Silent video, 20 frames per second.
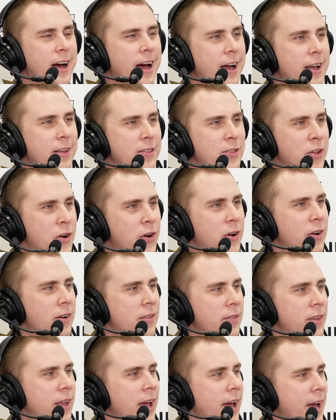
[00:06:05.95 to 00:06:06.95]
I
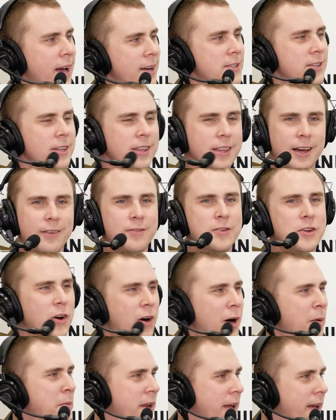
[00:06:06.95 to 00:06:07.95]
learned that Angela loved
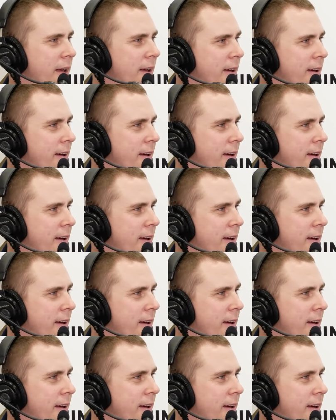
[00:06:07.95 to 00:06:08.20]
comedy,